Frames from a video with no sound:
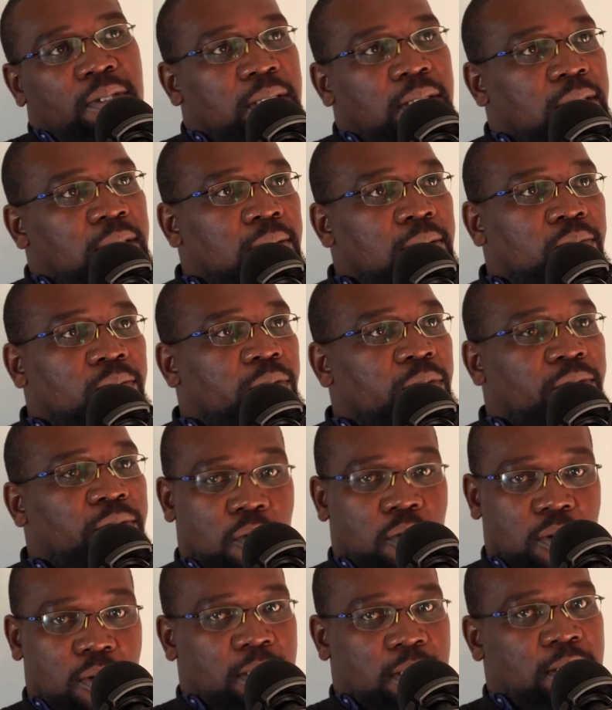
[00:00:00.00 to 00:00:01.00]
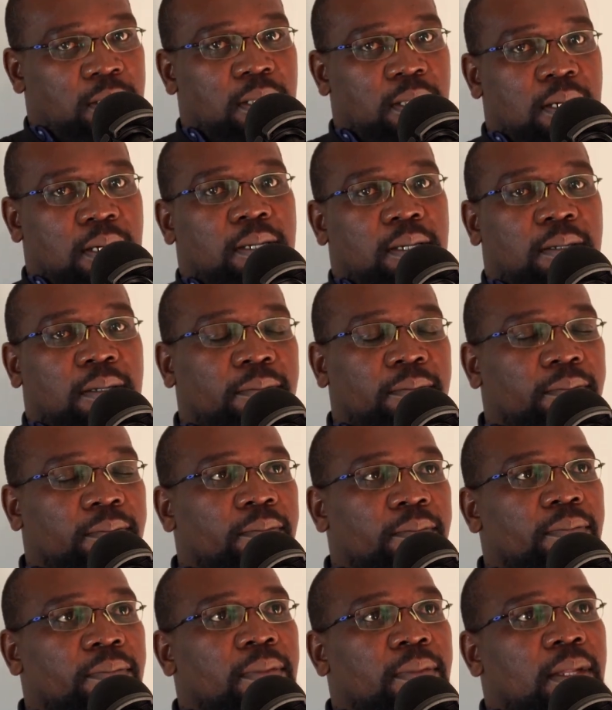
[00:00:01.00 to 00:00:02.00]
team, we've got the
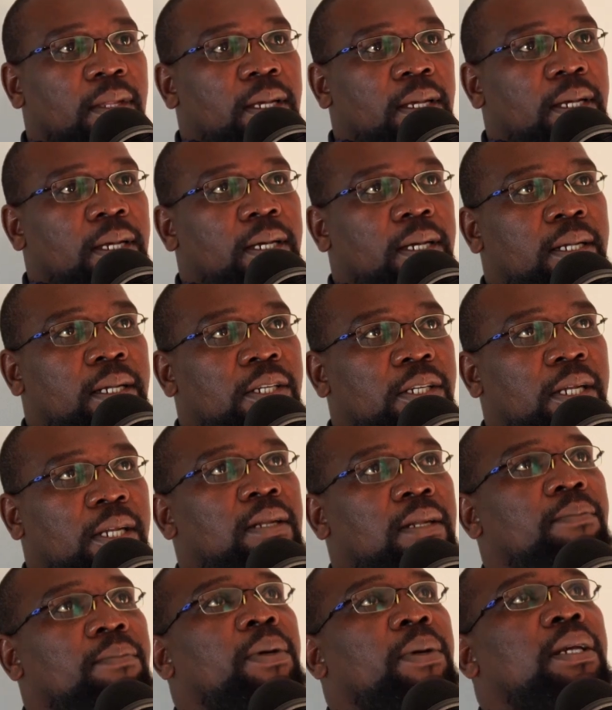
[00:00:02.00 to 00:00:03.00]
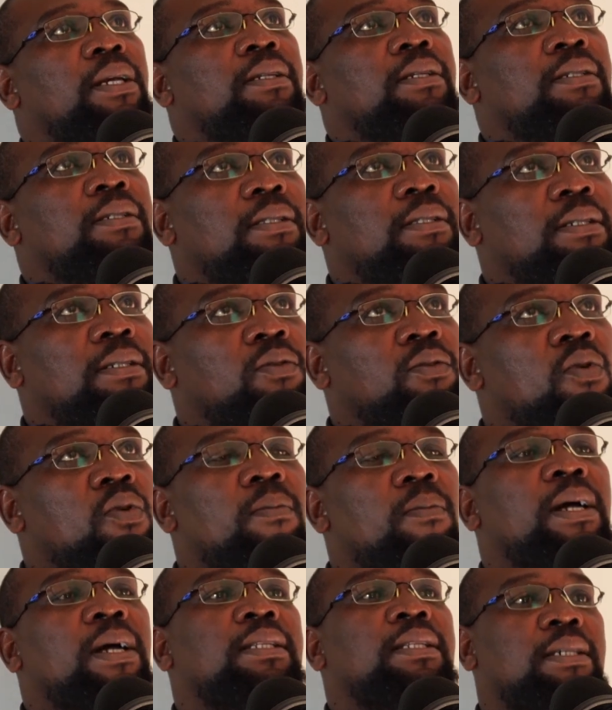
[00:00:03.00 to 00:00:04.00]
gender-based
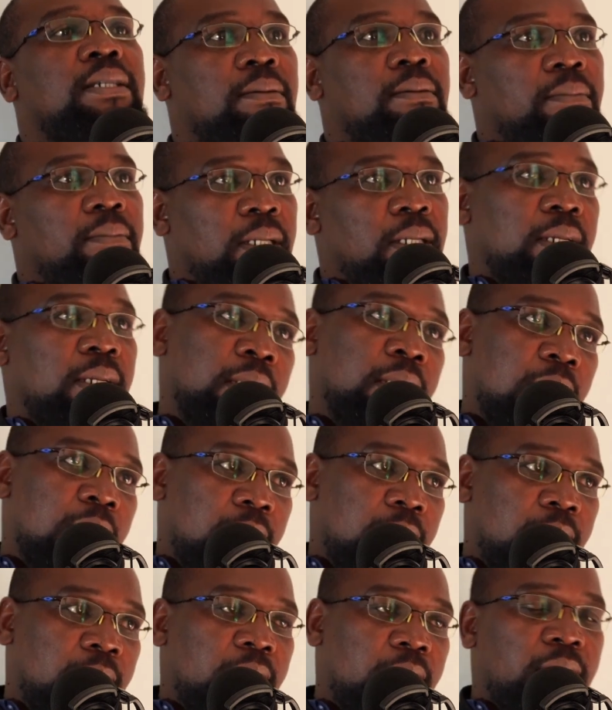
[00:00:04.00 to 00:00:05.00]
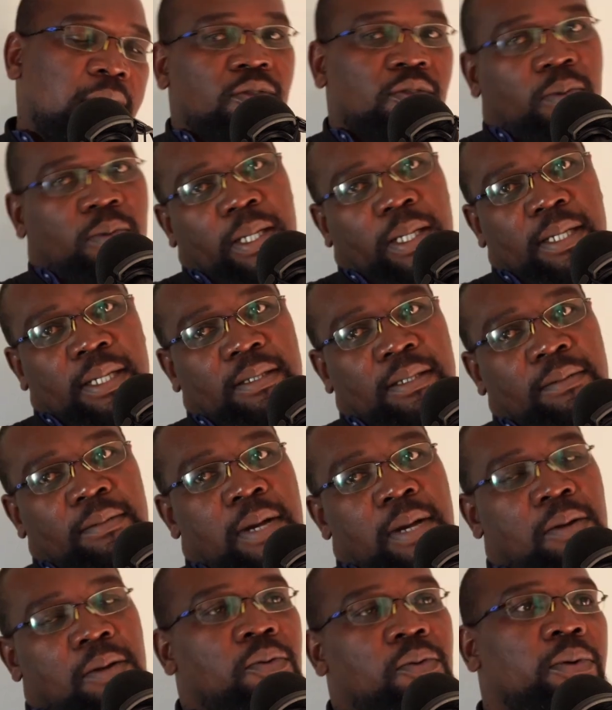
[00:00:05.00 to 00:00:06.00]
mobile team in Inanda as well as in
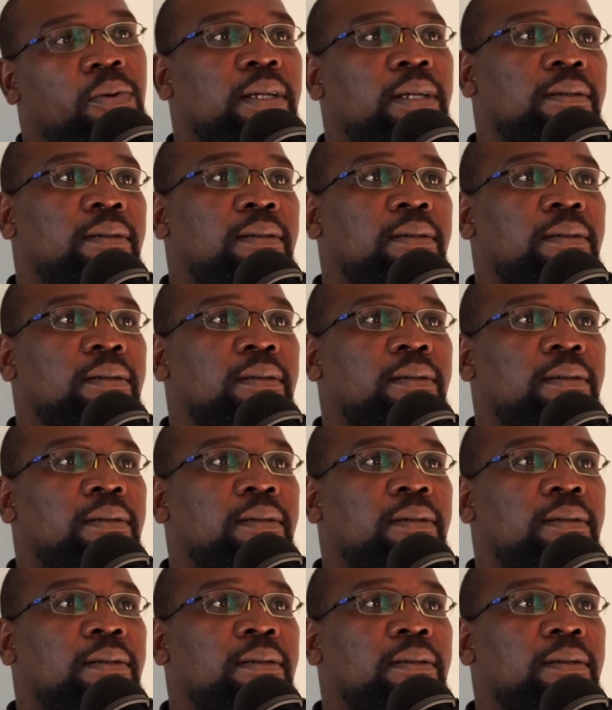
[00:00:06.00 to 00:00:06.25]
Mankweng.